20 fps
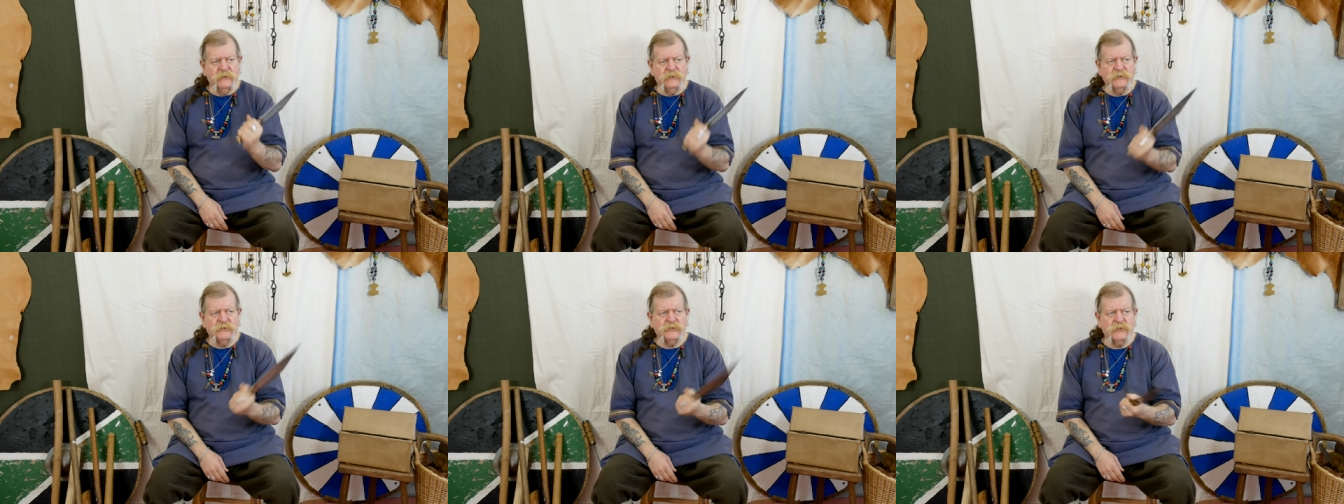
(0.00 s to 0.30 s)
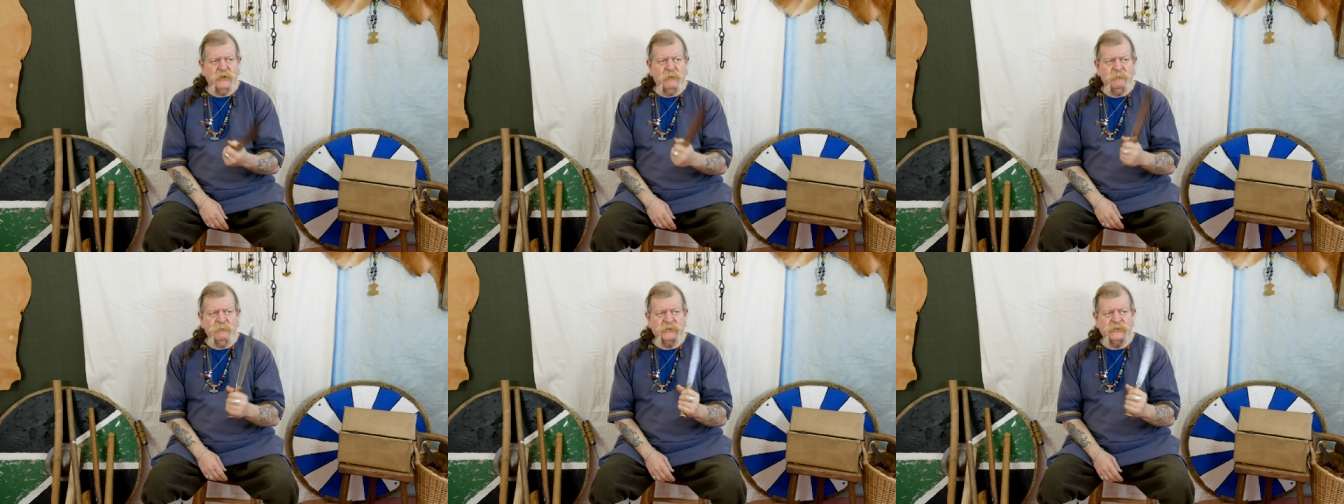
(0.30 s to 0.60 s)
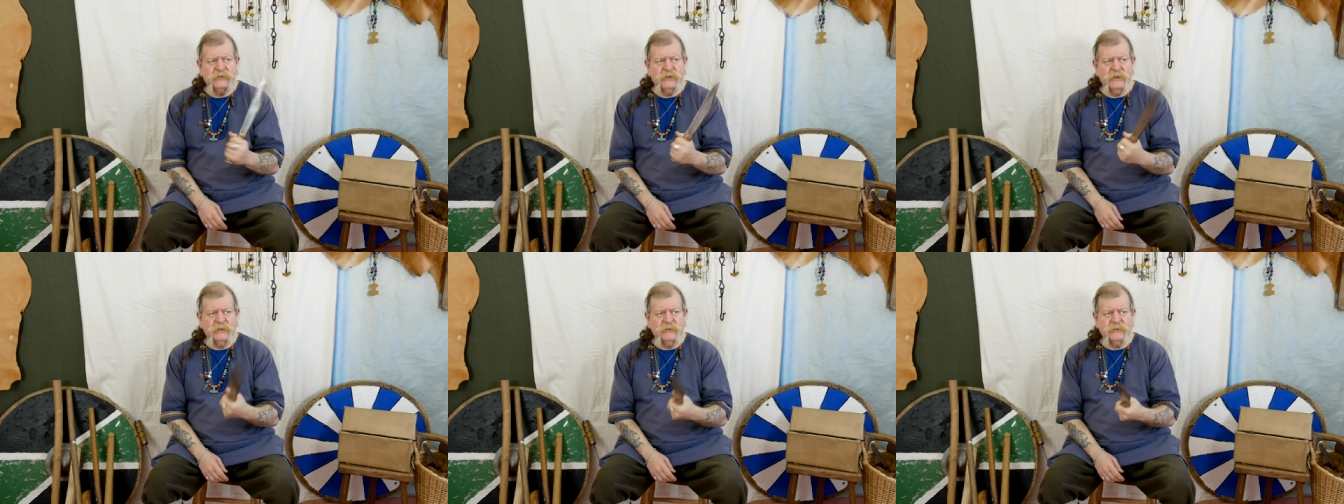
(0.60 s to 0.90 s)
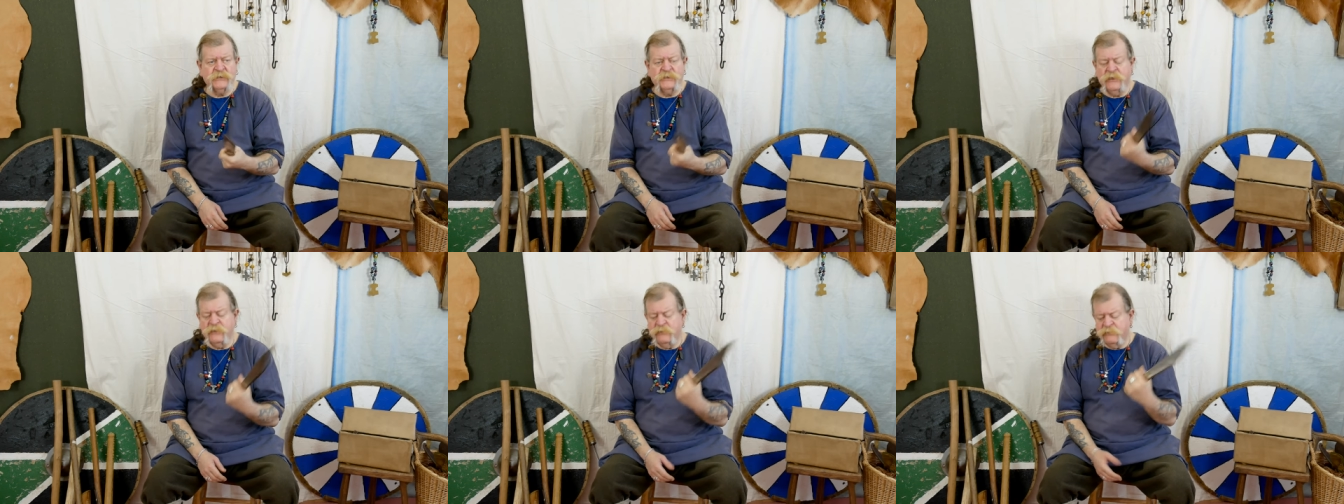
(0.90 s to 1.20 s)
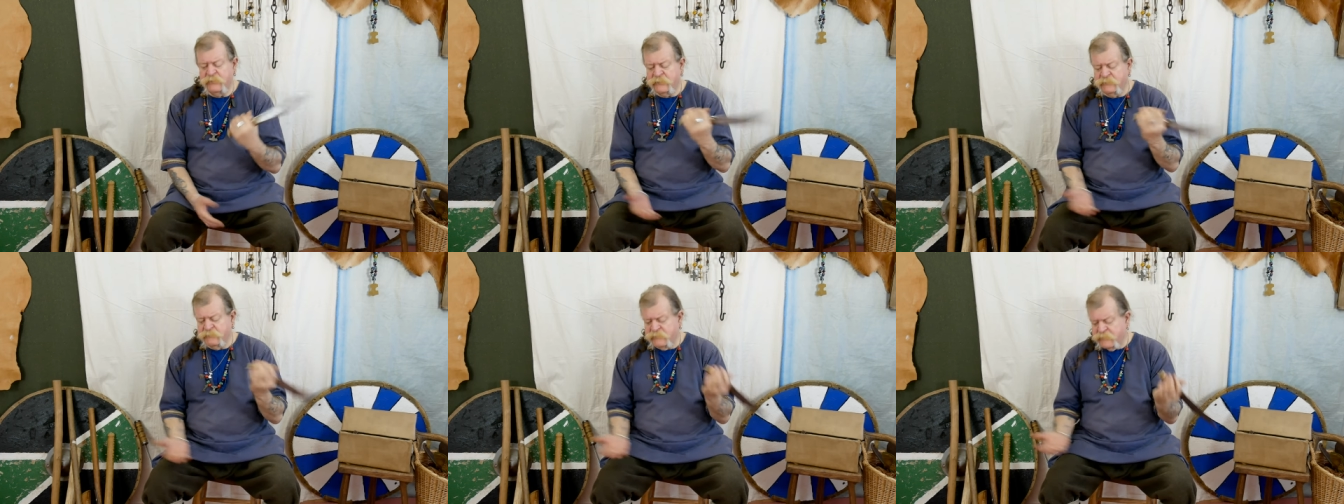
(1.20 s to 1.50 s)
scramasax.
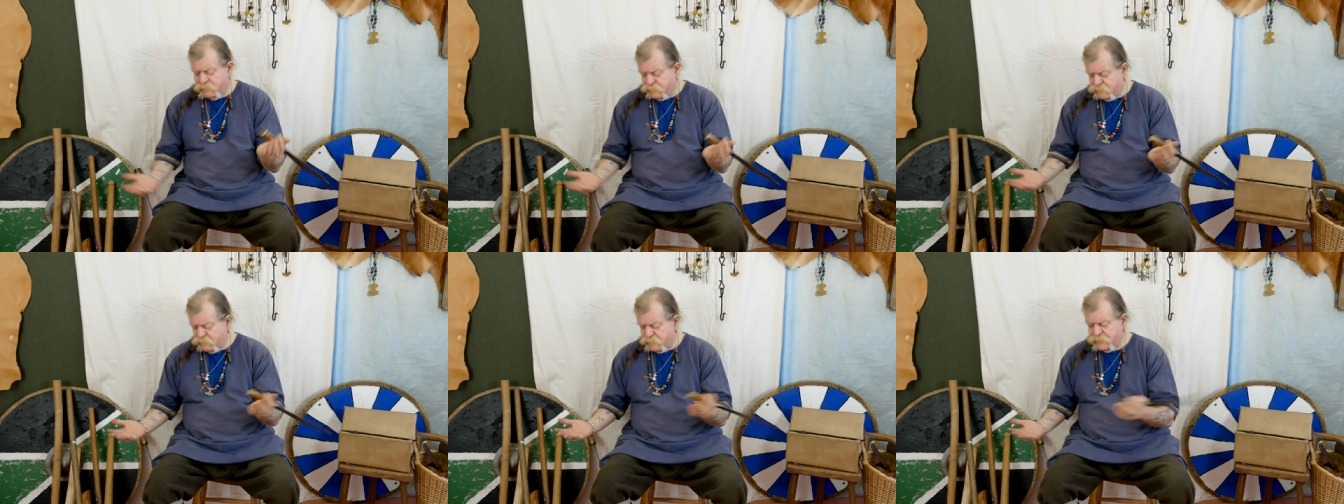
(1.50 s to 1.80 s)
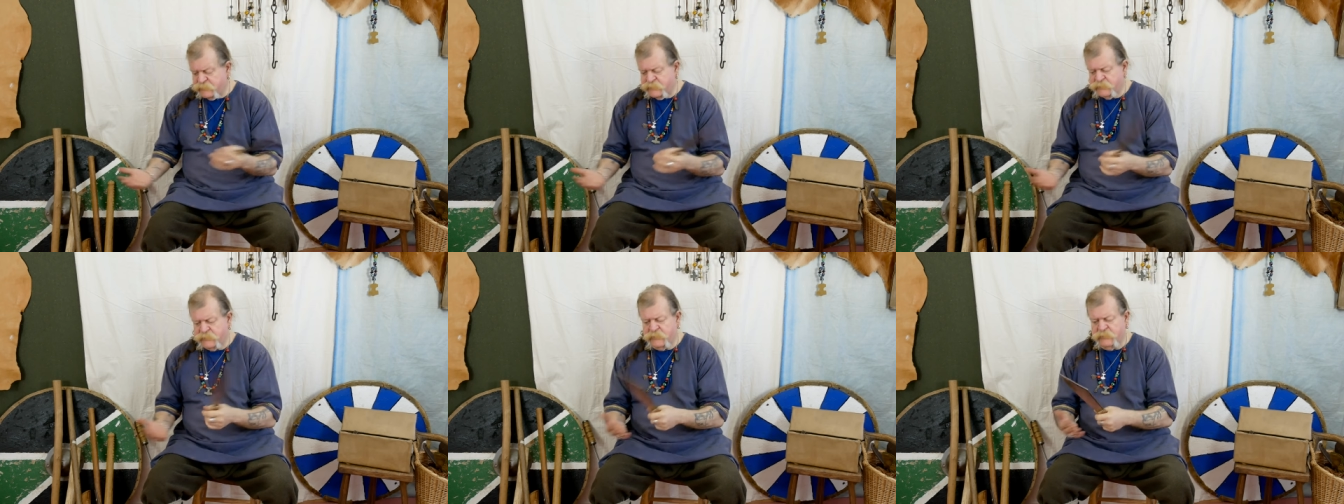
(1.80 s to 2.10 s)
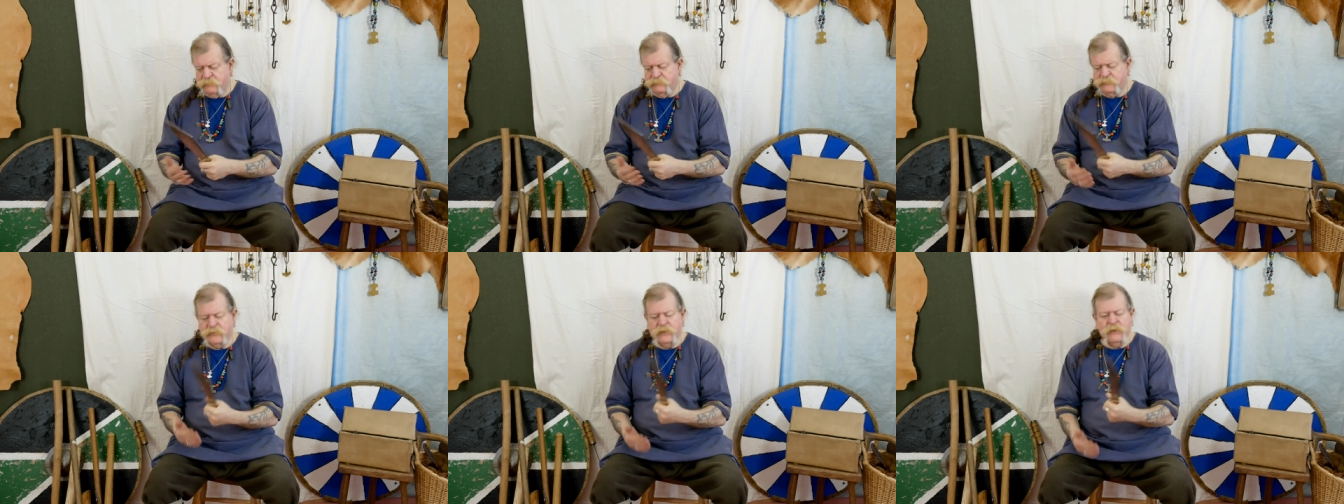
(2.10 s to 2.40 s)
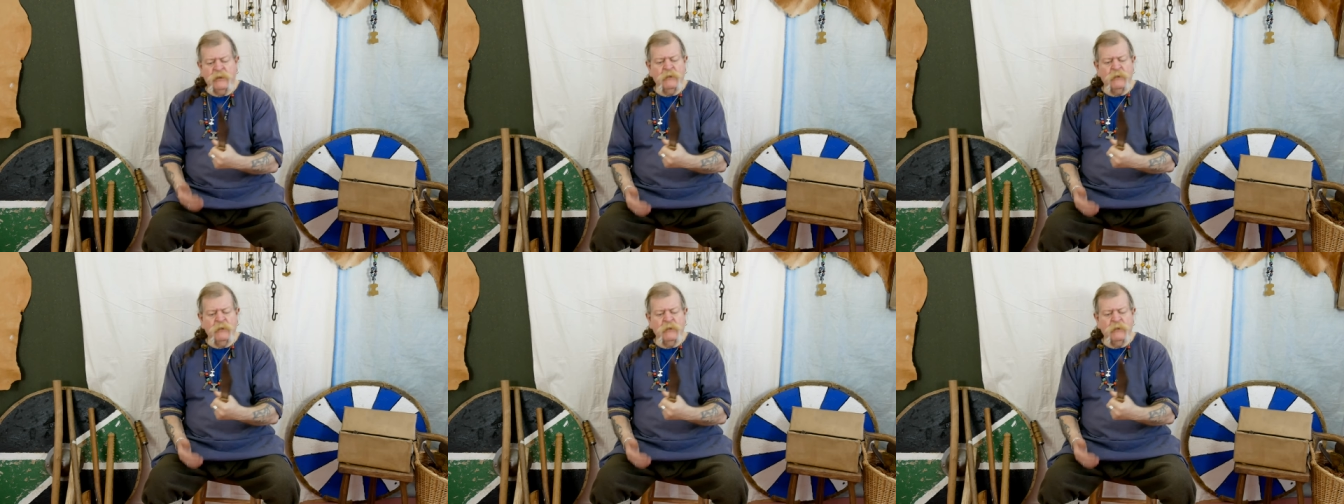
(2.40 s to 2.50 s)
There's different types.